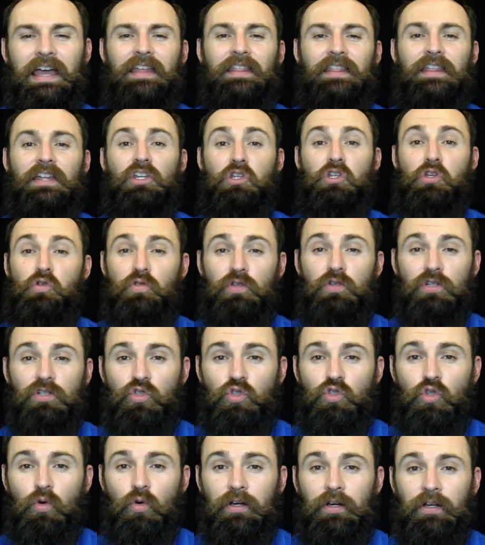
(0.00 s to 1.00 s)
that you can
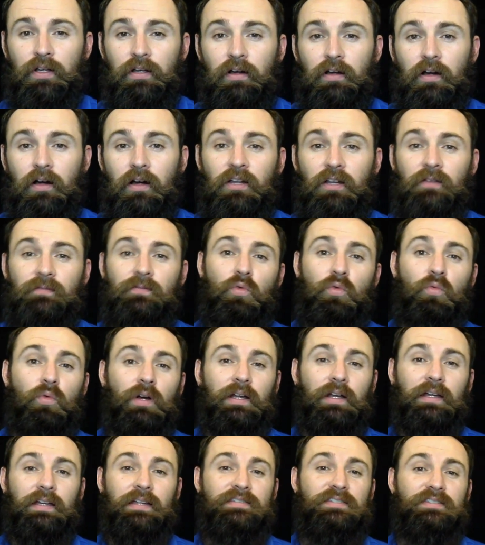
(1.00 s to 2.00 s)
join in on if you
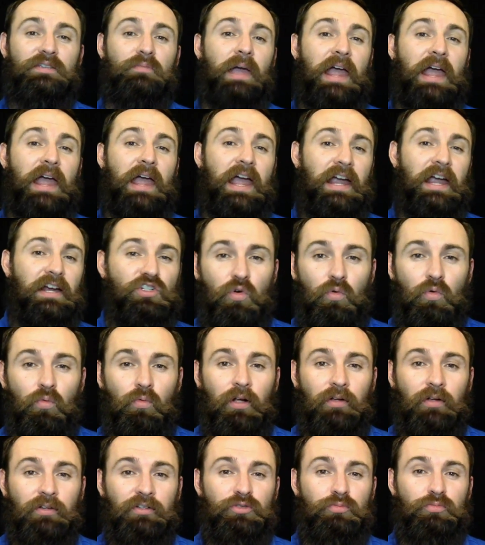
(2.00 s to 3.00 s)
want to get some extra
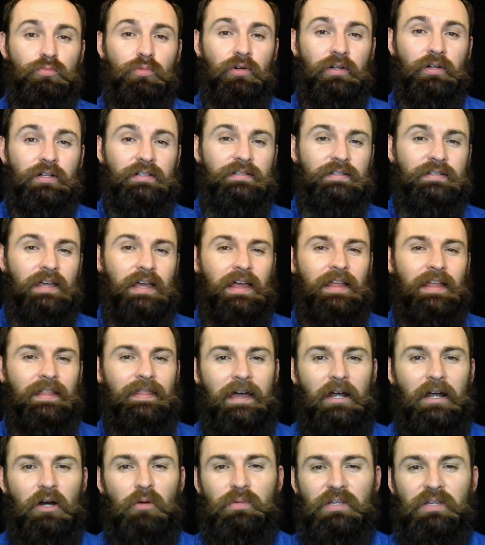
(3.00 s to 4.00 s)
wellness points.
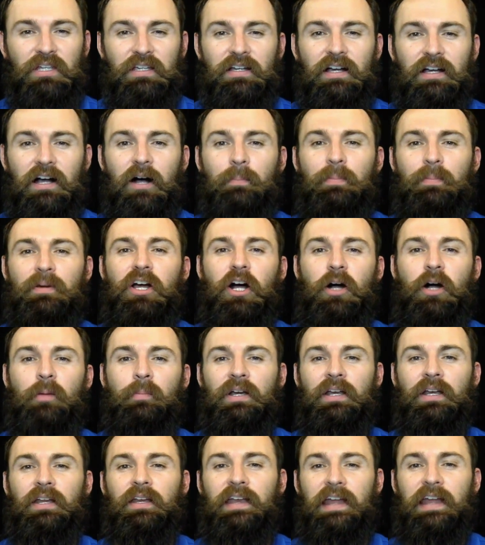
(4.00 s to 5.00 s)
That'll be
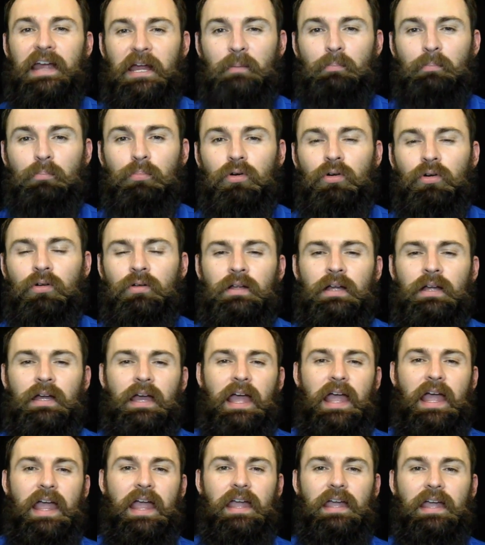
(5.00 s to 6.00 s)
upcoming in April.
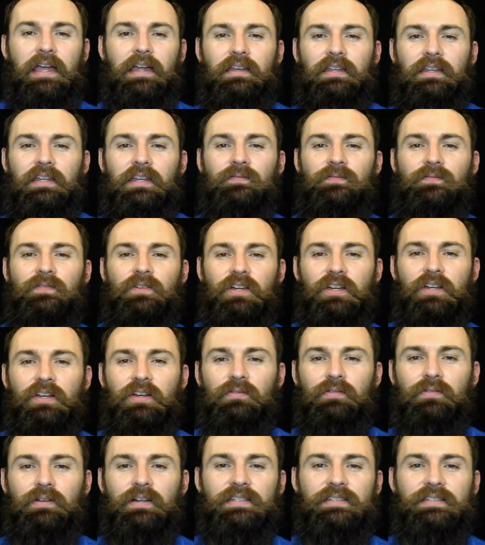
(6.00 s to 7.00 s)
And if you're
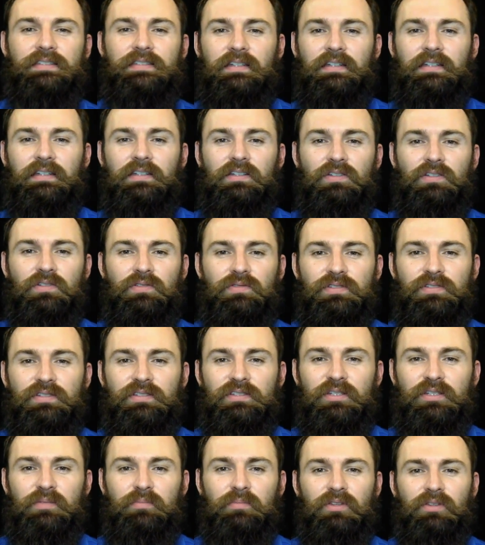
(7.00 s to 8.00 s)
interested in using
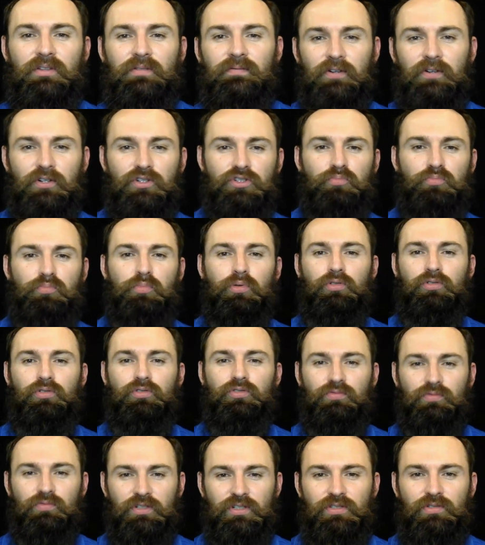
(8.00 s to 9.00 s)
some of the Virgin
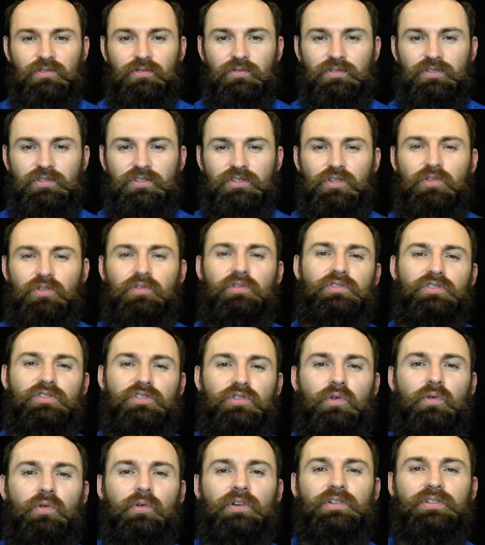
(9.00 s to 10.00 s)
Pulse resources, you can
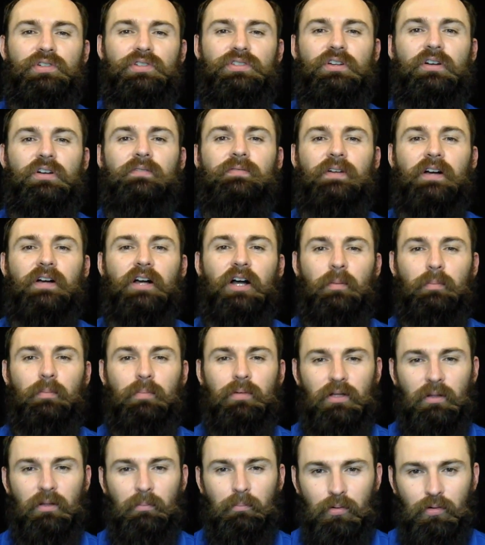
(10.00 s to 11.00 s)
score yourself a
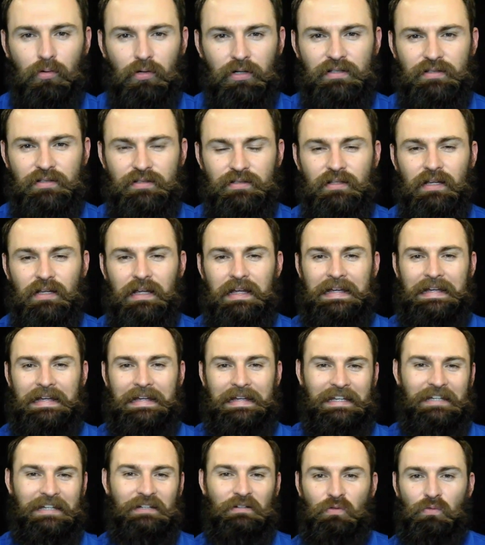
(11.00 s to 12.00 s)
couple of points
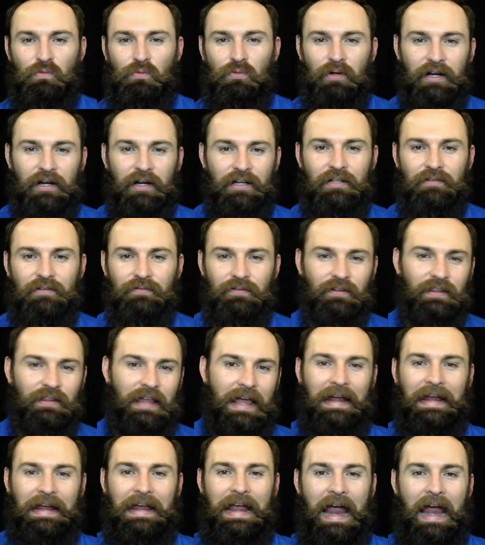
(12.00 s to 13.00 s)
getting ready for
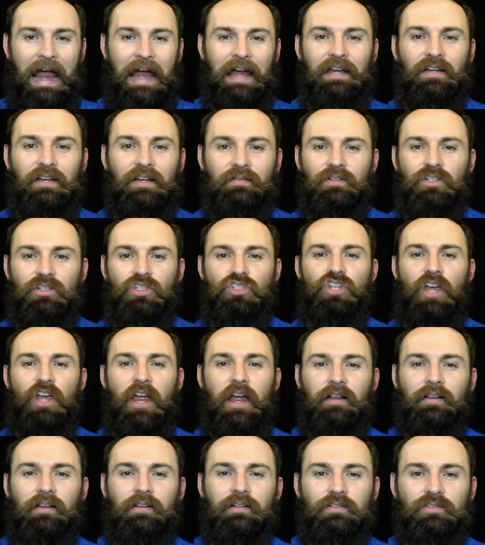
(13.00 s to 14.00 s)
that kind of a
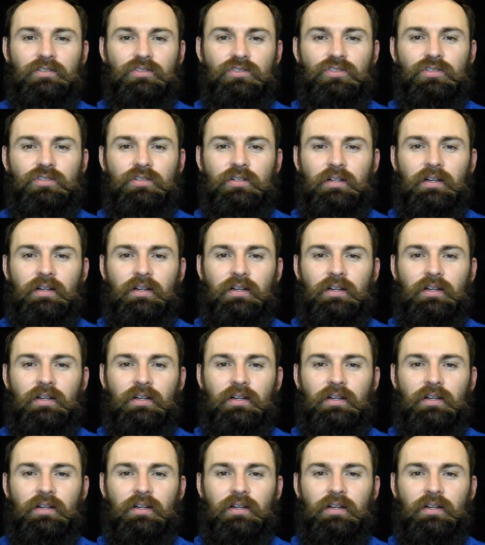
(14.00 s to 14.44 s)
challenge.